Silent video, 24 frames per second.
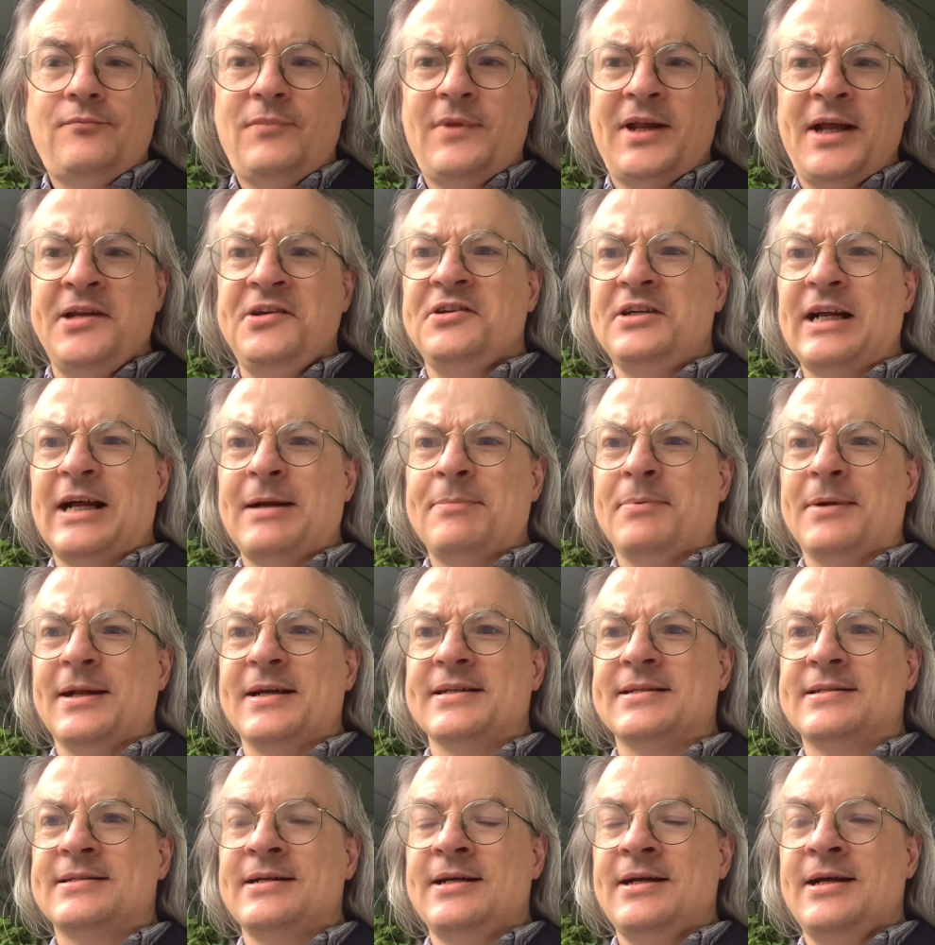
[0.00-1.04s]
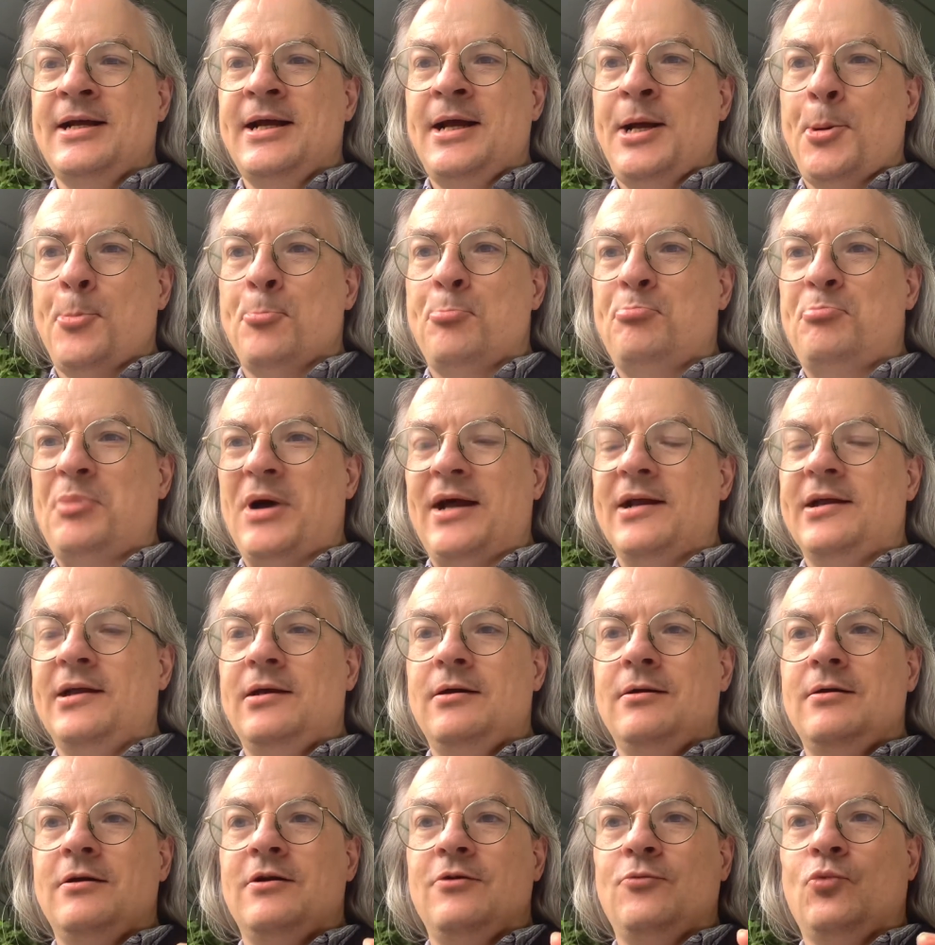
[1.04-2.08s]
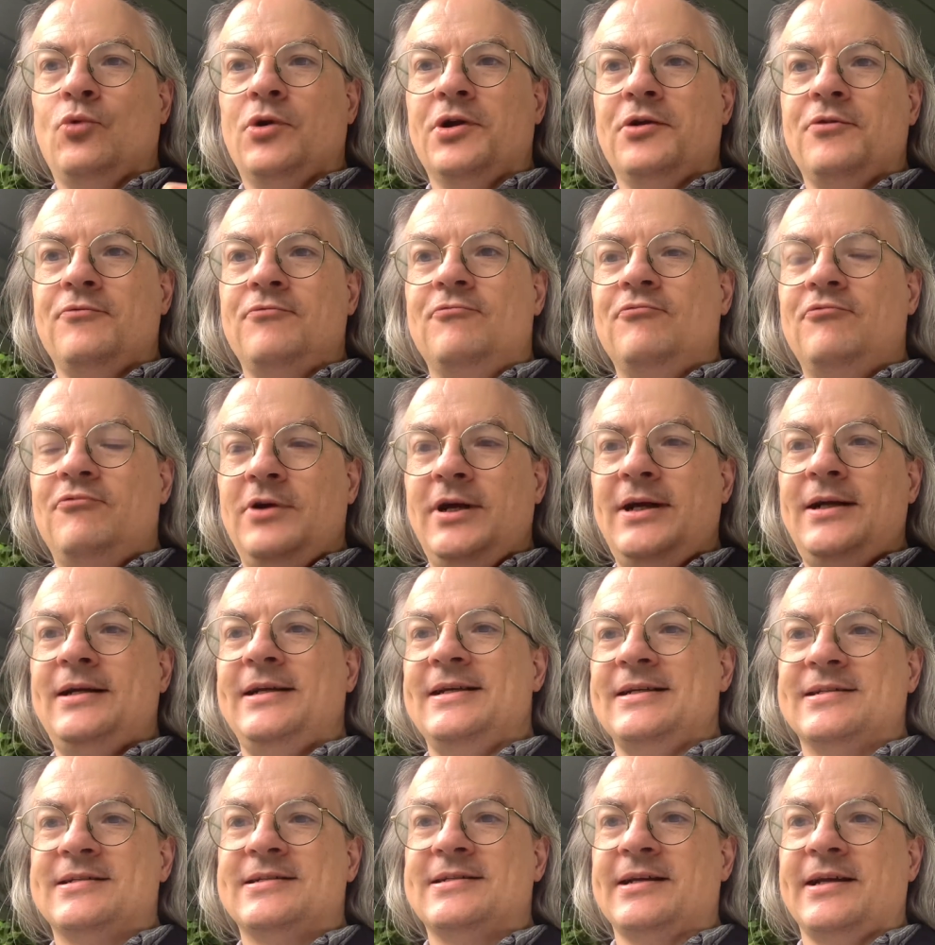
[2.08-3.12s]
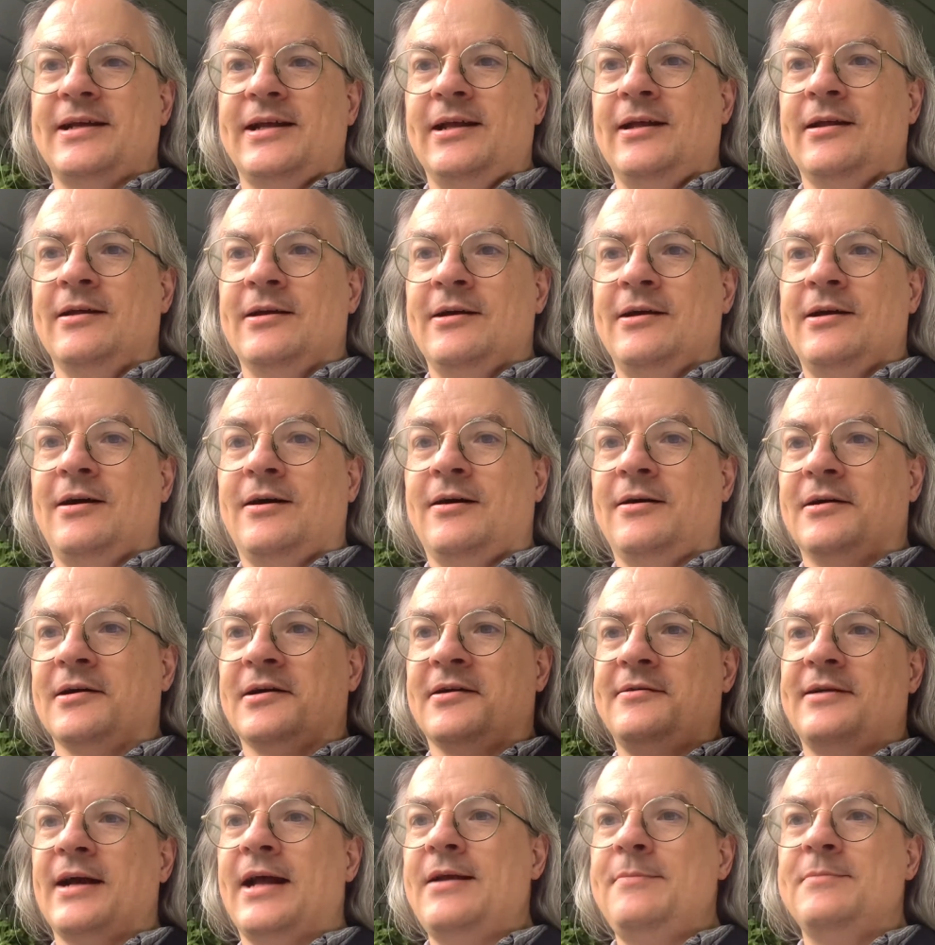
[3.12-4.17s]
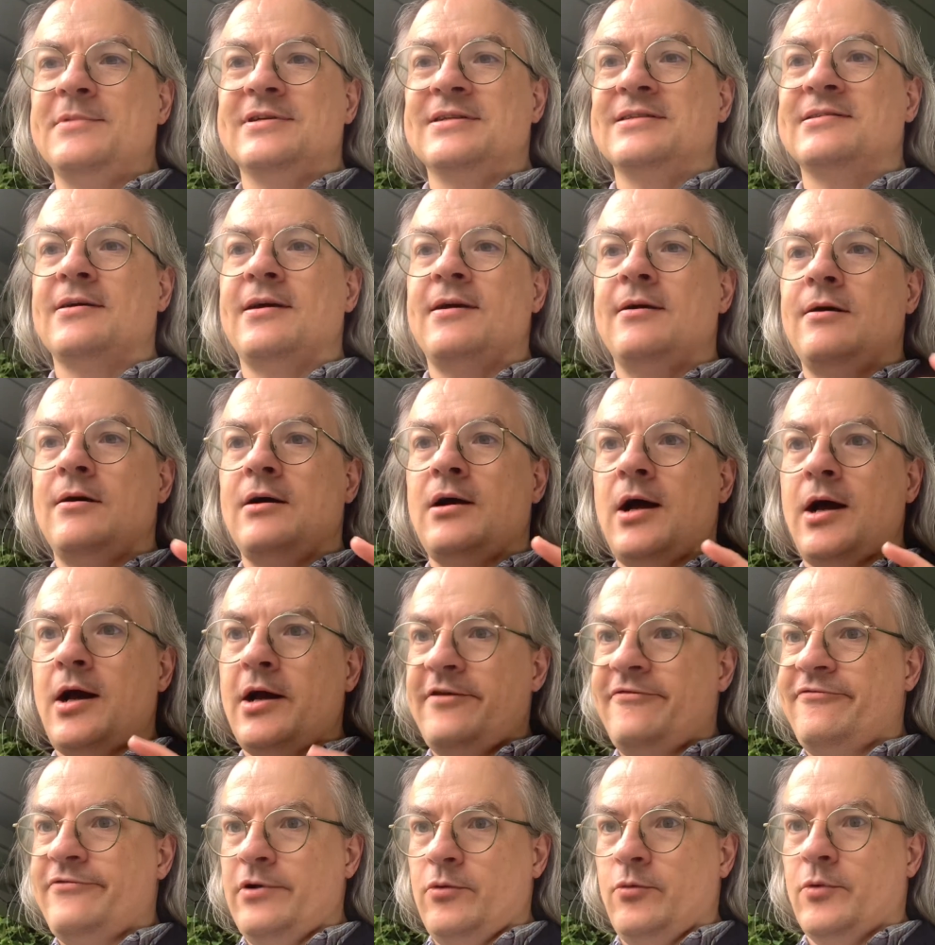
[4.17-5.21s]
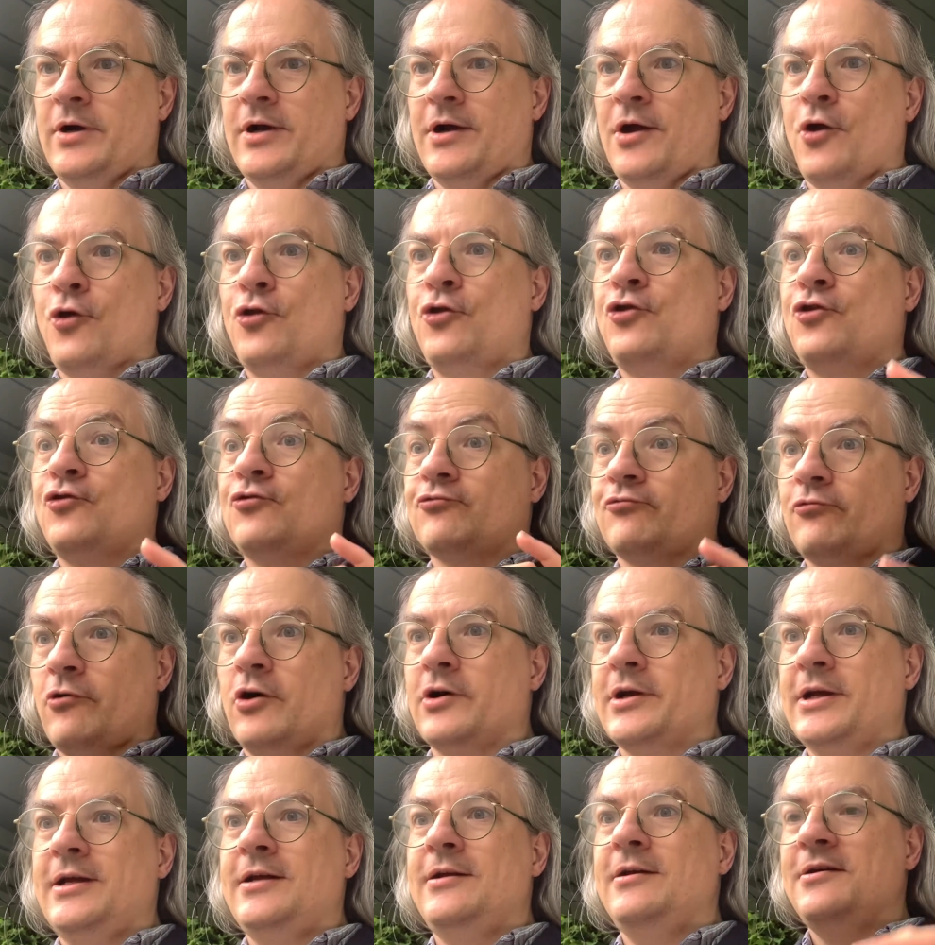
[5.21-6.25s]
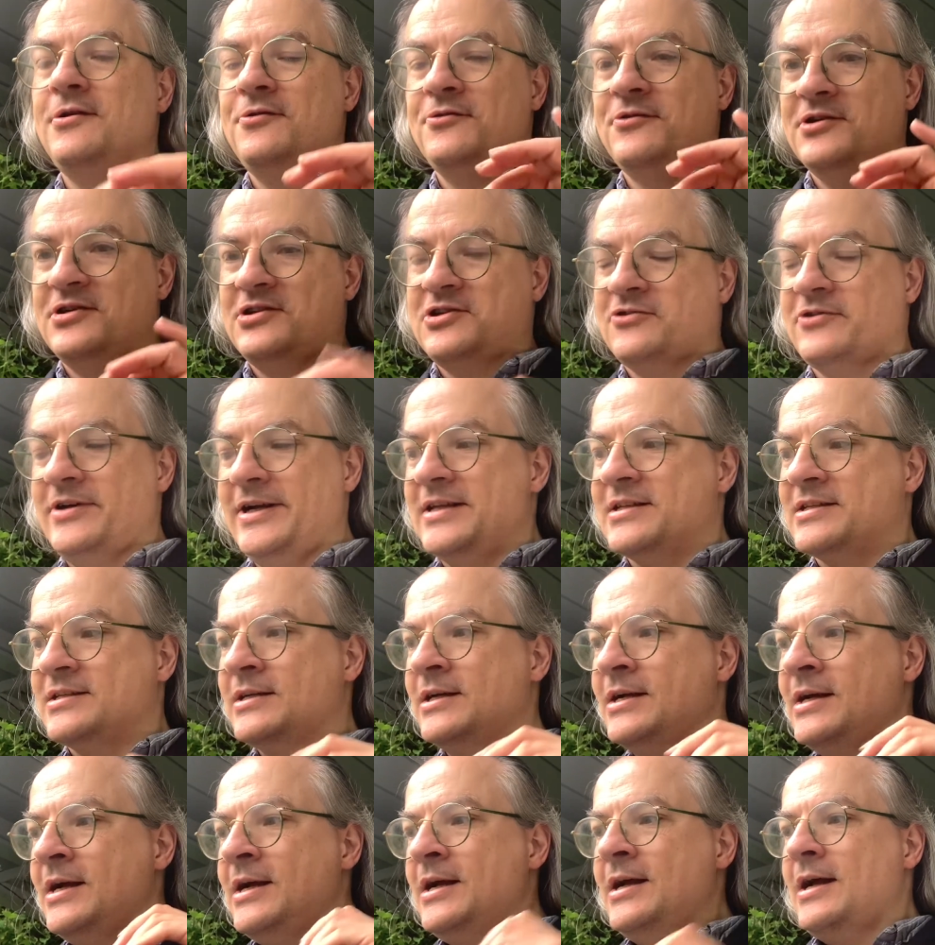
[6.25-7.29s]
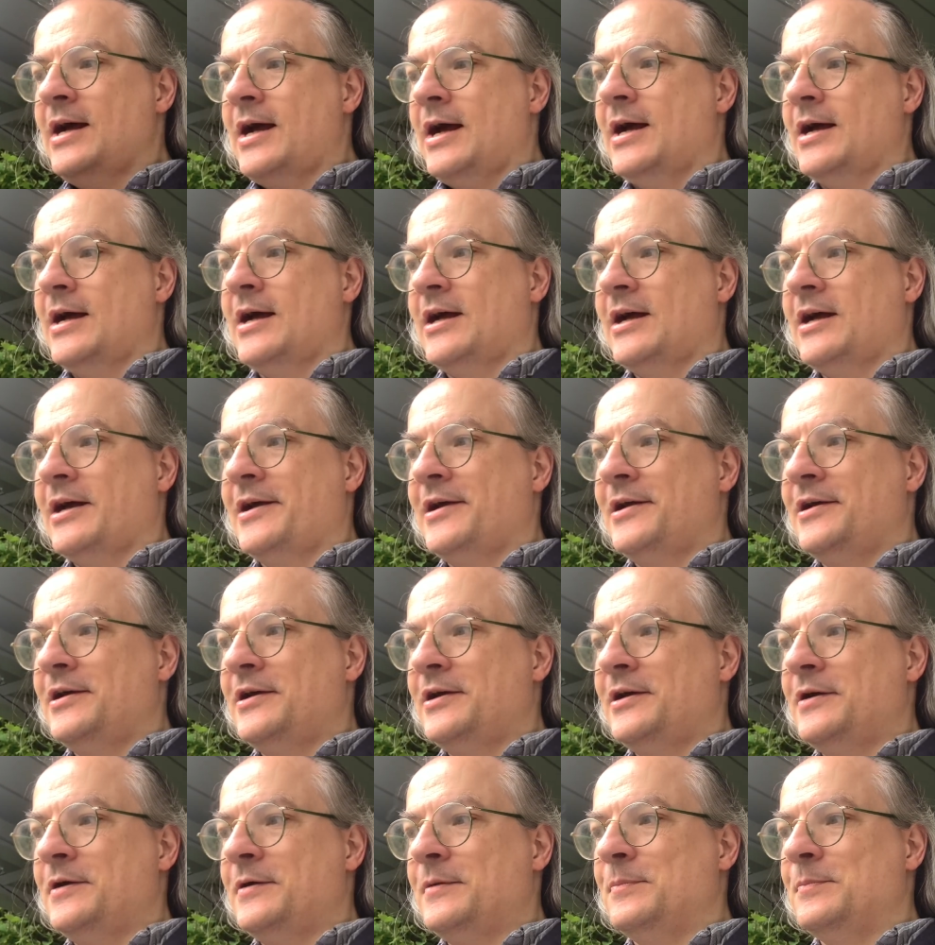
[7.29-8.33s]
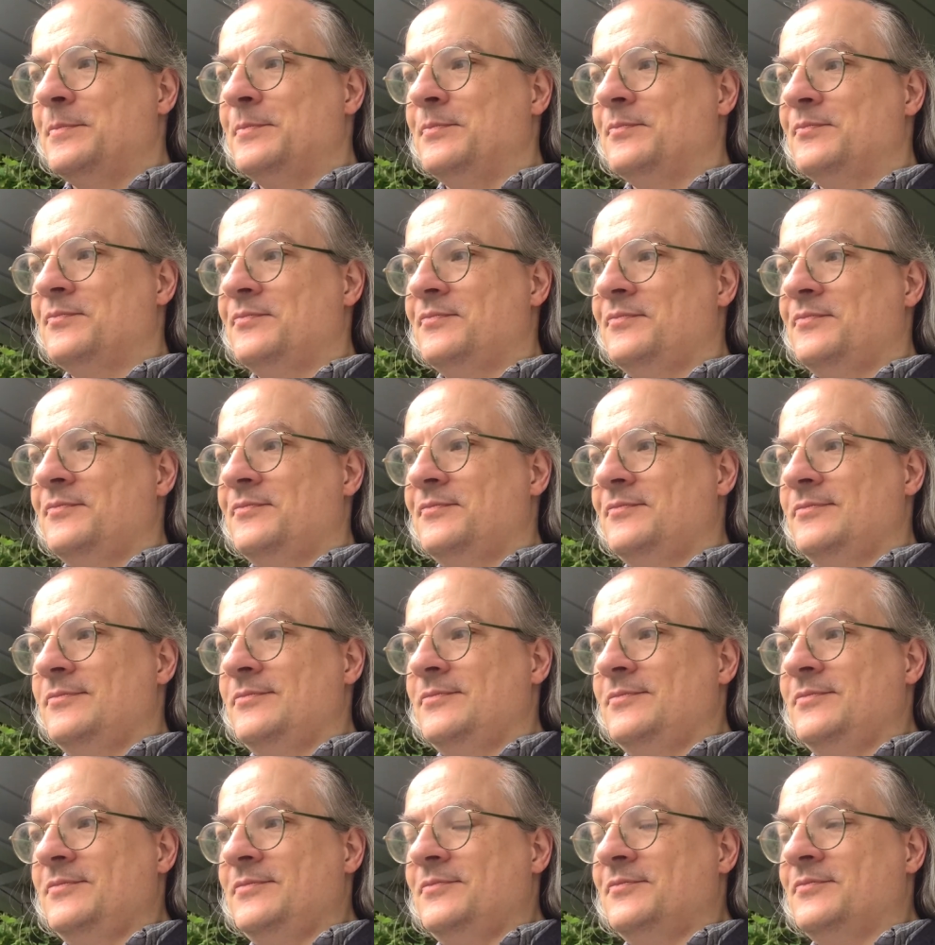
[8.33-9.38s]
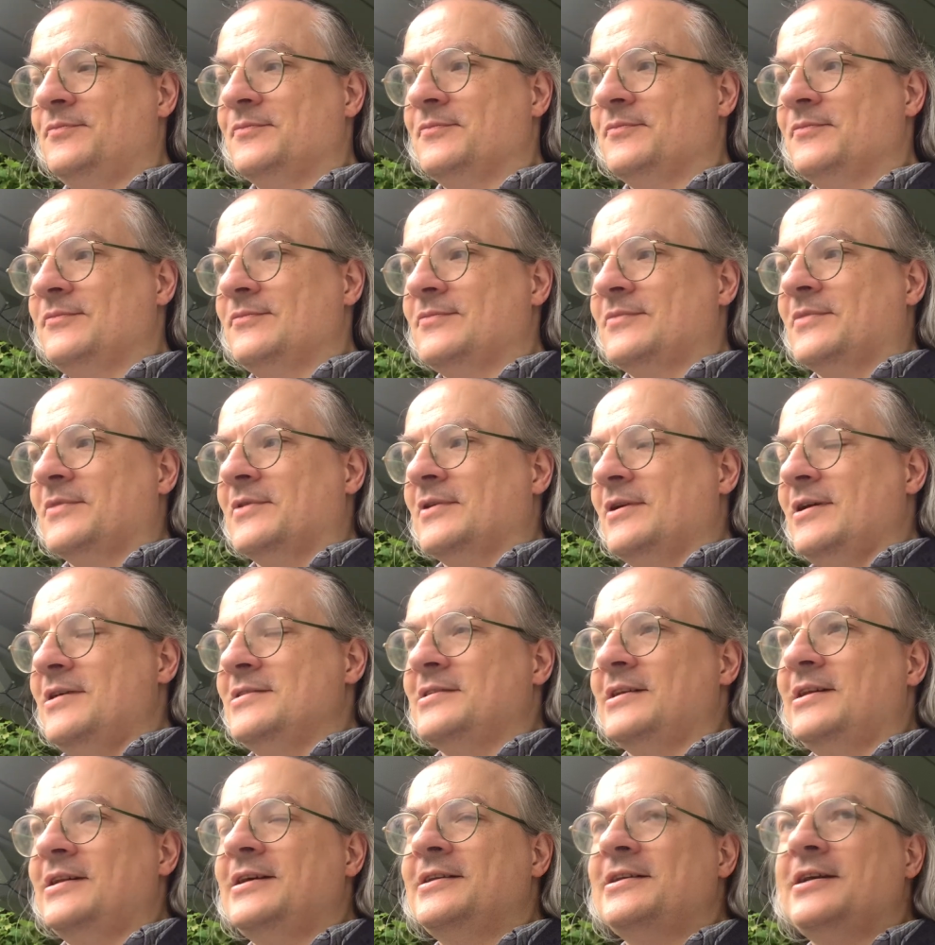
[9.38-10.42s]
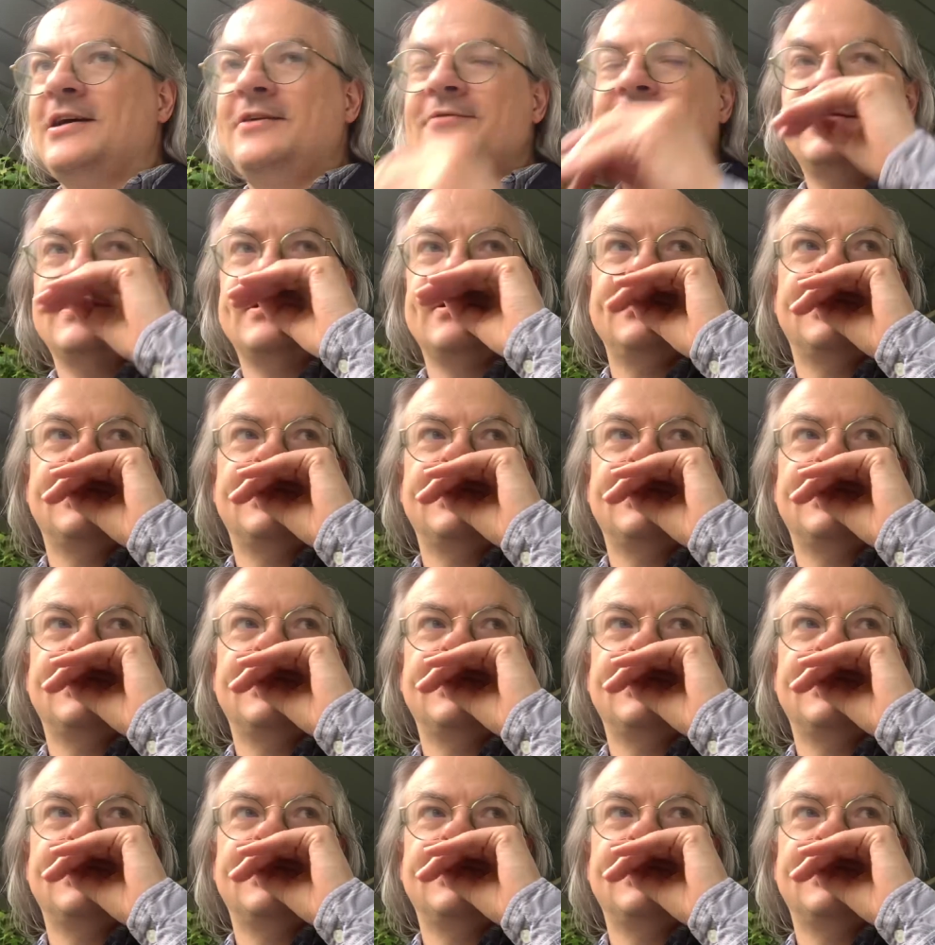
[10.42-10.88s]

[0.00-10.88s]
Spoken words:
Indianapolis, but what you really see are gamers everywhere thronging the streets. As I learned over